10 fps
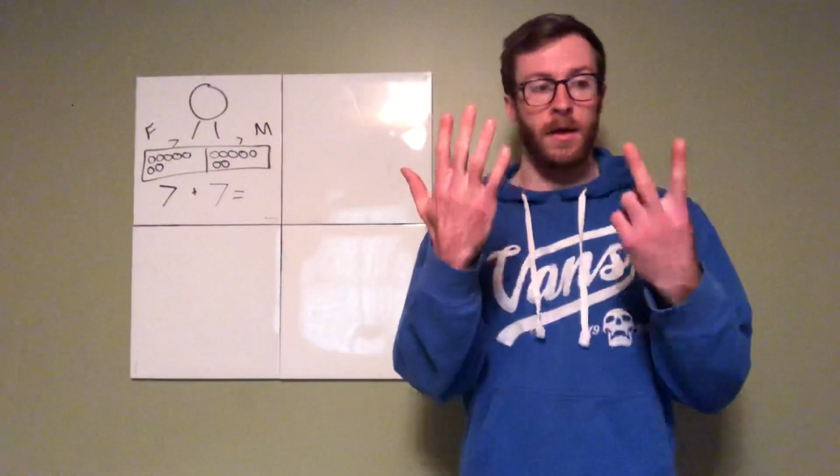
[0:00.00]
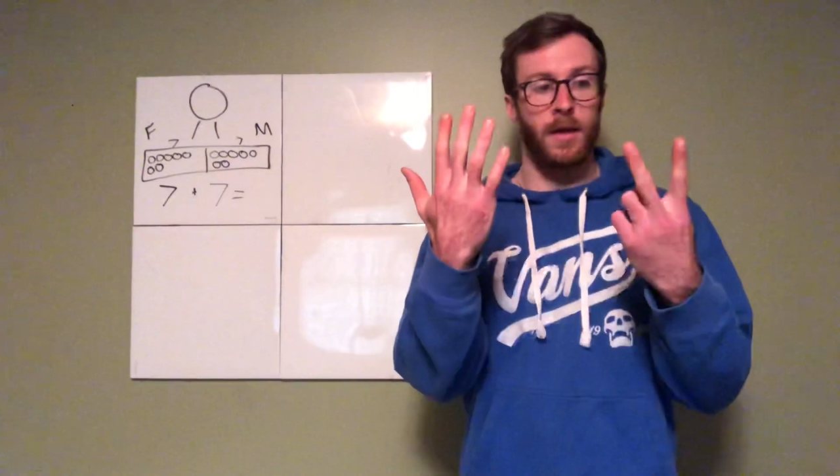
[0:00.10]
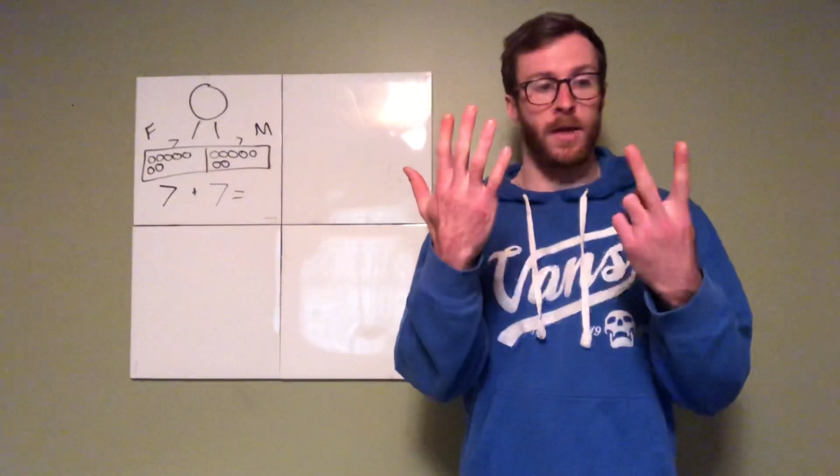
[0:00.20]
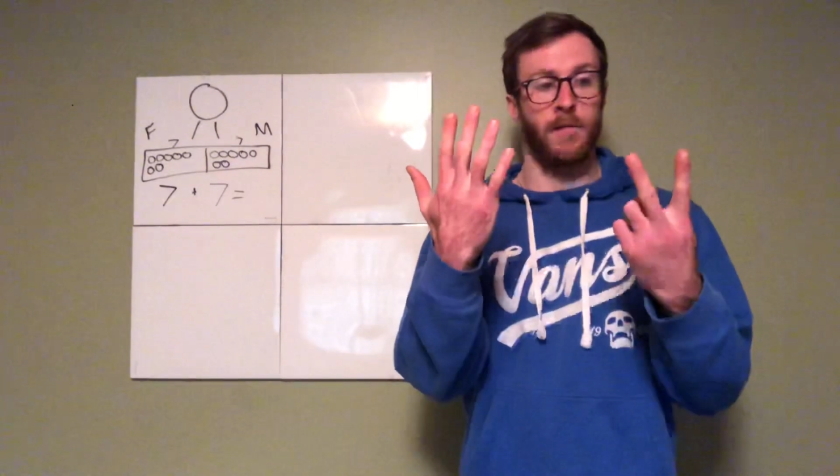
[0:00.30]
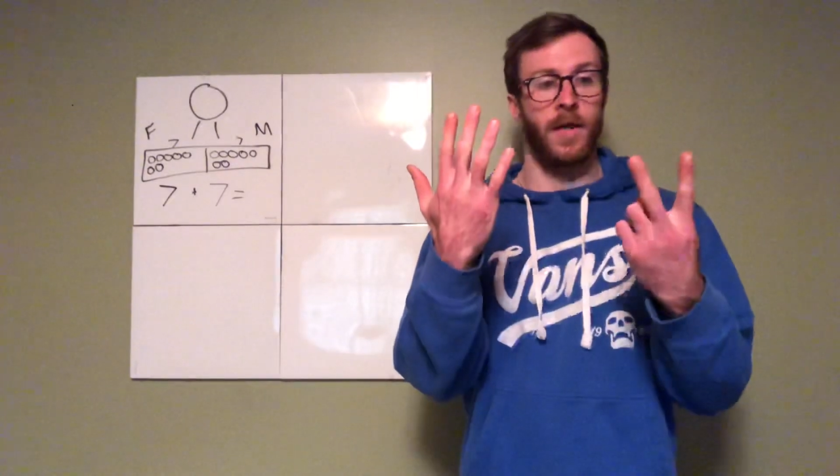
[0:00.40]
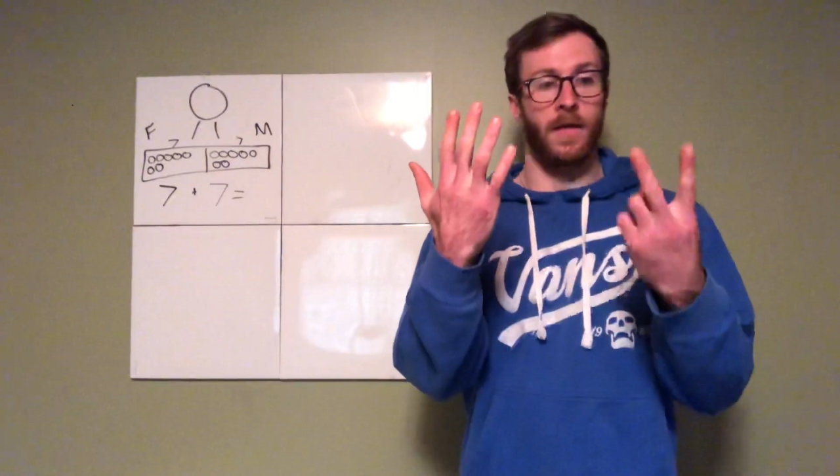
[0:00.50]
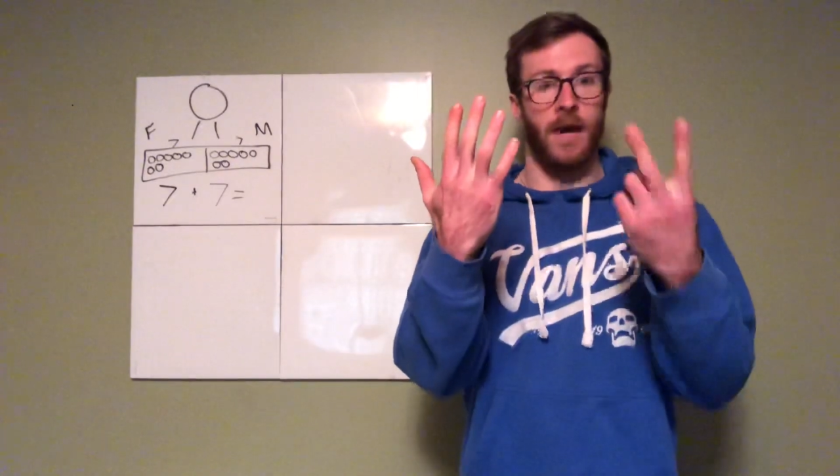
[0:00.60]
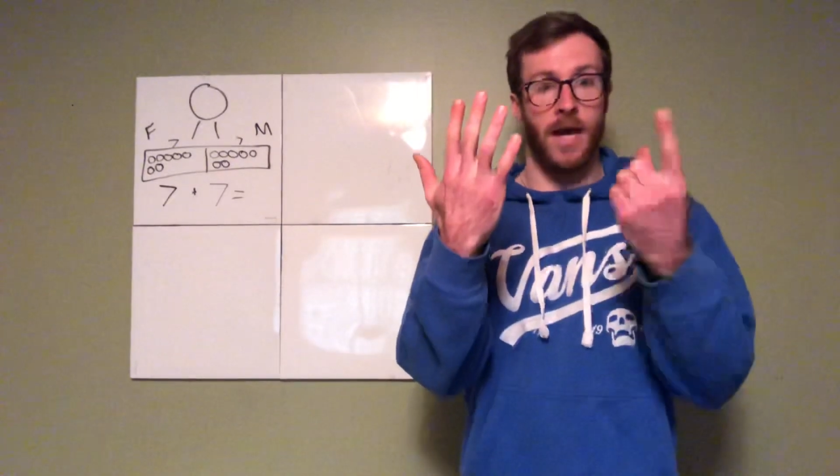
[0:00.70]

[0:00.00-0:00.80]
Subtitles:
then we have